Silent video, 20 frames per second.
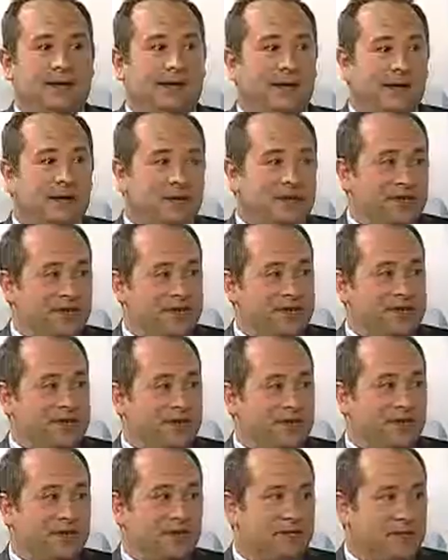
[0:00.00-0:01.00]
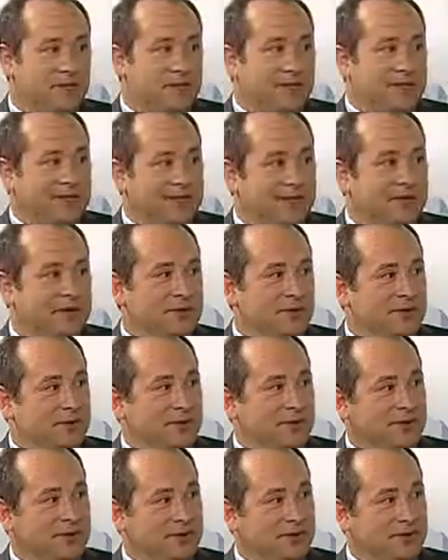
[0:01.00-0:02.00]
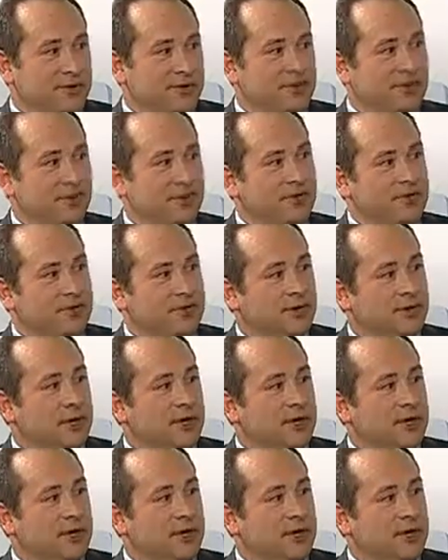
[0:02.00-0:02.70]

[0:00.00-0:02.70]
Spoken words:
Actually, the studies show that they don't improve your range of motion.